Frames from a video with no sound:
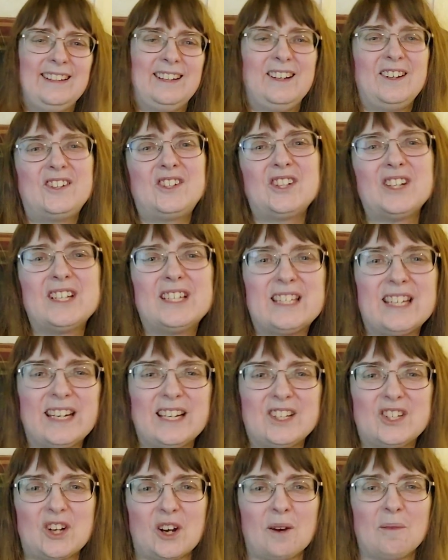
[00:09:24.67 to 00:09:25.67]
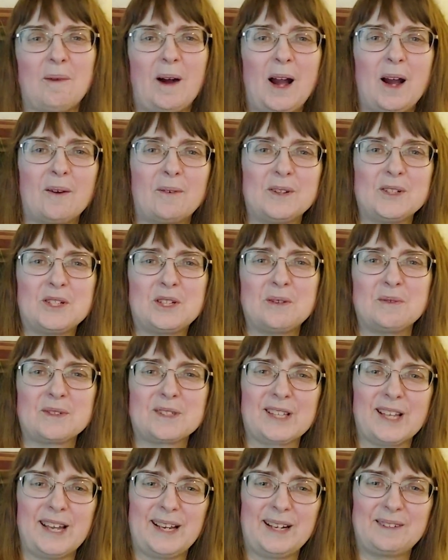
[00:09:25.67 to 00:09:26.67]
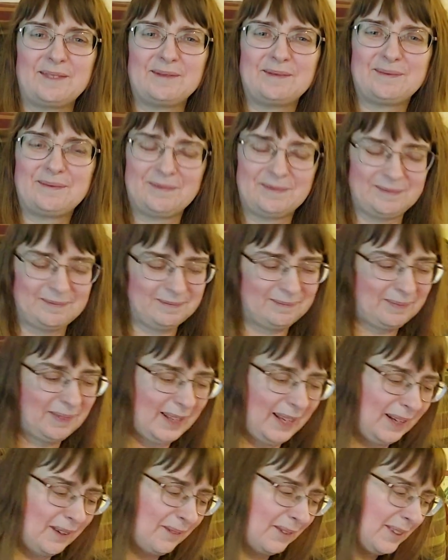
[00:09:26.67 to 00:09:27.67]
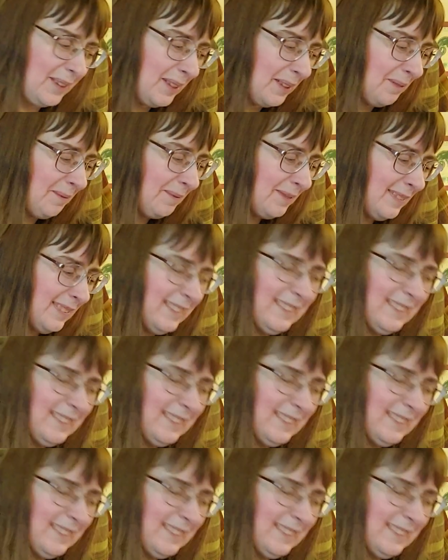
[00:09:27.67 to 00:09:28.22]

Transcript: You should have seen Jeremiah when she was like playing with him.